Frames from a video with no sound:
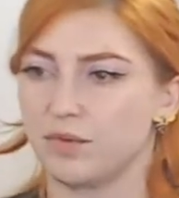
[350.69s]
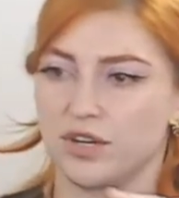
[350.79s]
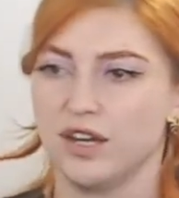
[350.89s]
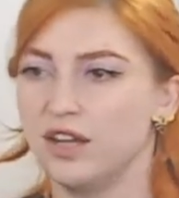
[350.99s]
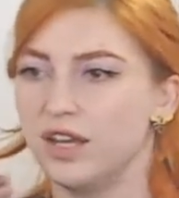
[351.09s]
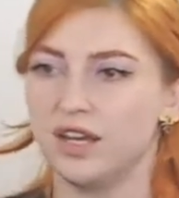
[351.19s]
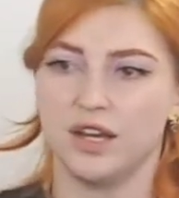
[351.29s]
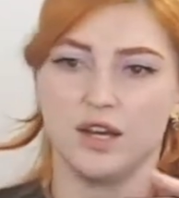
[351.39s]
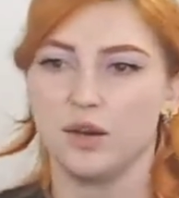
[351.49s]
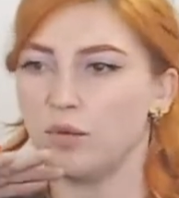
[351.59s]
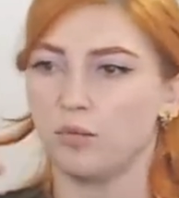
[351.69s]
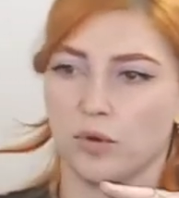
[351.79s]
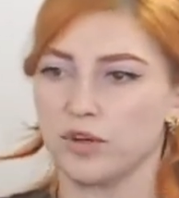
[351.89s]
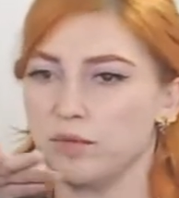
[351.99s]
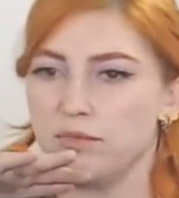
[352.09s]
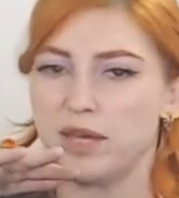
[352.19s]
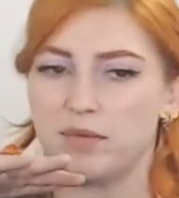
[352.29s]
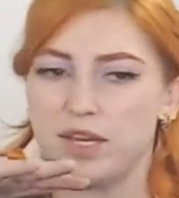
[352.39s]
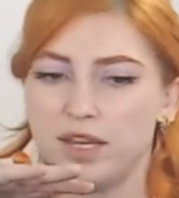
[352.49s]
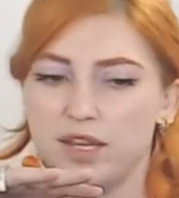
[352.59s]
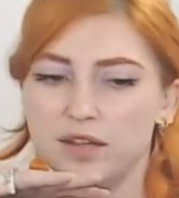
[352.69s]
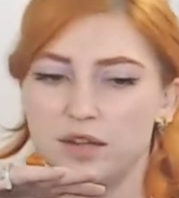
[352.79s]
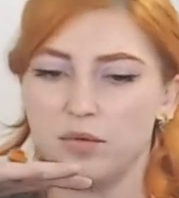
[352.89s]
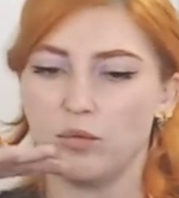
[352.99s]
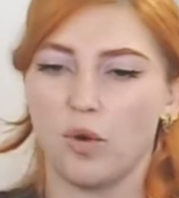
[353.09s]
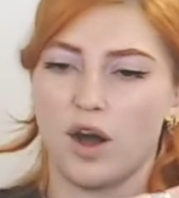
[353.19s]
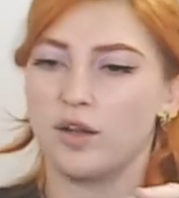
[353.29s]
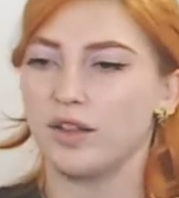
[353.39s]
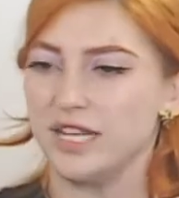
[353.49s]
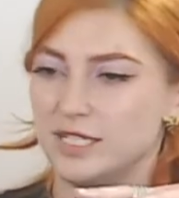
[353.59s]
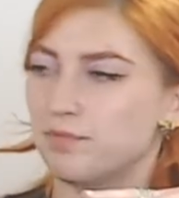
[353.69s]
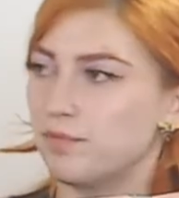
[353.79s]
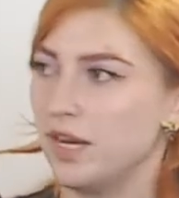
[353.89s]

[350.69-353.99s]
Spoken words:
We're going to maybe while it's